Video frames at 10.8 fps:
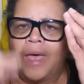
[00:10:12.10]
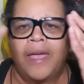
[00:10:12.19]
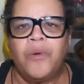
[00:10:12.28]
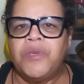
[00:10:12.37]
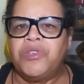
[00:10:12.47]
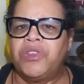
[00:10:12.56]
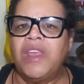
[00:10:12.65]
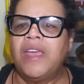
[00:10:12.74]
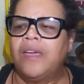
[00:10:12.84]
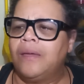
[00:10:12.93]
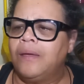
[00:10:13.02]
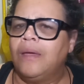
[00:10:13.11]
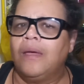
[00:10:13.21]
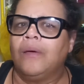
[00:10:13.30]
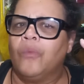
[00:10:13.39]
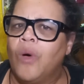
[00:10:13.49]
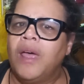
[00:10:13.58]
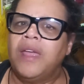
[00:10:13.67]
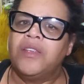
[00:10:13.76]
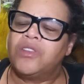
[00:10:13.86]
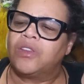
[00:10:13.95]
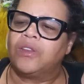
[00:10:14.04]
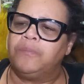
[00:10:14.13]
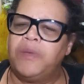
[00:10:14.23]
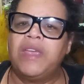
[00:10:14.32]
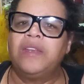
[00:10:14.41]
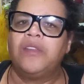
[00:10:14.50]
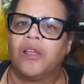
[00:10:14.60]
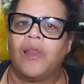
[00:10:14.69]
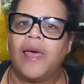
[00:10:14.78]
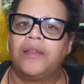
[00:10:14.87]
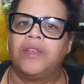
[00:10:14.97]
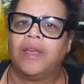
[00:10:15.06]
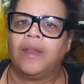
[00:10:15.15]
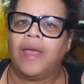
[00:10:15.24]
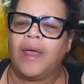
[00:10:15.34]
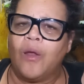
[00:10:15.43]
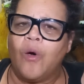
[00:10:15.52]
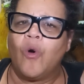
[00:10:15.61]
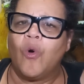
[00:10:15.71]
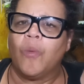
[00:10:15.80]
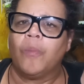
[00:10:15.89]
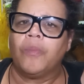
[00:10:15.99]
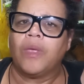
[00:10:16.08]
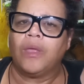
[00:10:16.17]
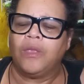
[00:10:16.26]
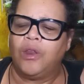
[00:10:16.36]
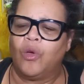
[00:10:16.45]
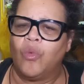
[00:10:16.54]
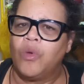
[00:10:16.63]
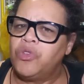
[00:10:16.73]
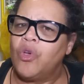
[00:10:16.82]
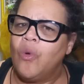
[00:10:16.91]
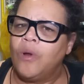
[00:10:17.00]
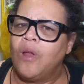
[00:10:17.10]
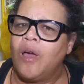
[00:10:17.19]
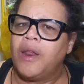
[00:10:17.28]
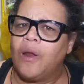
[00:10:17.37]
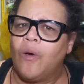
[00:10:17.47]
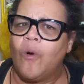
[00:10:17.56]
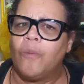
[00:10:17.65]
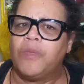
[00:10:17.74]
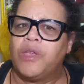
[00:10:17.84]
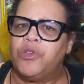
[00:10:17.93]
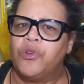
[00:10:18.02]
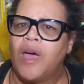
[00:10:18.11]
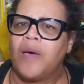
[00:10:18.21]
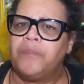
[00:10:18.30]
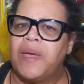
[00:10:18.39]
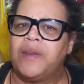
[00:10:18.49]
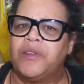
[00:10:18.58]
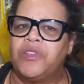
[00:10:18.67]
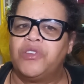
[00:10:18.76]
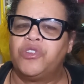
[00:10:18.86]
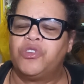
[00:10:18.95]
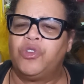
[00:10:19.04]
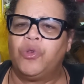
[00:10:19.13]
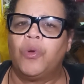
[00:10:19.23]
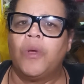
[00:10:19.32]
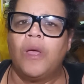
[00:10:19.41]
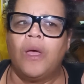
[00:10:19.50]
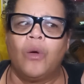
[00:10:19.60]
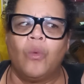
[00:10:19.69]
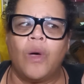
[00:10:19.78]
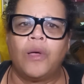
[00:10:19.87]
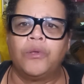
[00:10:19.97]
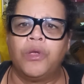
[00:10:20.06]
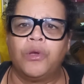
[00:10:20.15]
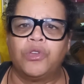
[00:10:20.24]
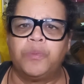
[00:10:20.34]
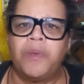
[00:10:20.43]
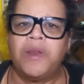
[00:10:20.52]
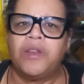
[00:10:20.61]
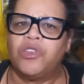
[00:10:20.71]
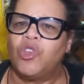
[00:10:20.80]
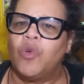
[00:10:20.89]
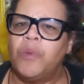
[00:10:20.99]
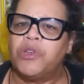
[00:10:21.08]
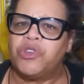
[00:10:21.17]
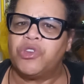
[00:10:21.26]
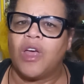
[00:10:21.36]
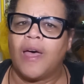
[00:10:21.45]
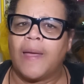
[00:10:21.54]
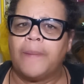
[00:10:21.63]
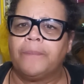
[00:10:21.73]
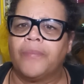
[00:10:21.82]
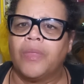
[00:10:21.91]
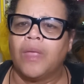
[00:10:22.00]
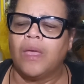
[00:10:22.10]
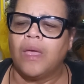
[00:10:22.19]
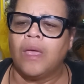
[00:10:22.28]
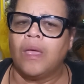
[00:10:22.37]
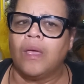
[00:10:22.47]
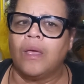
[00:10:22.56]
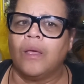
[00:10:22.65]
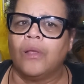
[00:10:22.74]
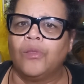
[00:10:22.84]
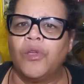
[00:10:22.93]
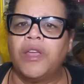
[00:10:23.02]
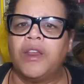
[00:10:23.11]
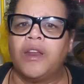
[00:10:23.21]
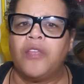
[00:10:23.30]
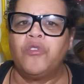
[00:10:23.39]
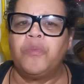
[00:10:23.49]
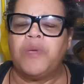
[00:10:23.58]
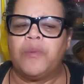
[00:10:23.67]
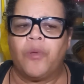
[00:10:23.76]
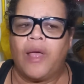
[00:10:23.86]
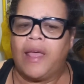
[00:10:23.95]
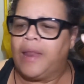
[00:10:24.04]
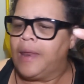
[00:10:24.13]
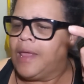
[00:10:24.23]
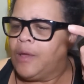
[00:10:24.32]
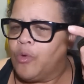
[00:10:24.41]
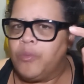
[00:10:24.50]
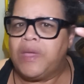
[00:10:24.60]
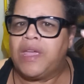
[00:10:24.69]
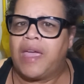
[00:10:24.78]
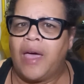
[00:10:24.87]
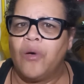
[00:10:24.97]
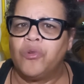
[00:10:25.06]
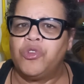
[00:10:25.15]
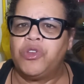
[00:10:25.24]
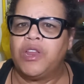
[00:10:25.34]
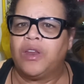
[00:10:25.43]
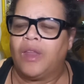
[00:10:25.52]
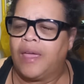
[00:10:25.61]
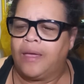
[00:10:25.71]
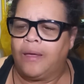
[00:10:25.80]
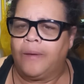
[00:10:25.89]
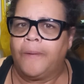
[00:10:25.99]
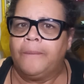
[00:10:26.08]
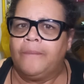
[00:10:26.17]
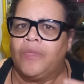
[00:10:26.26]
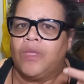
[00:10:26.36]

I always think, what is being neglected at home? You know, what's going on at home that you're not paying attention to while you're spending so much time looking at other people? And it will be couched in like a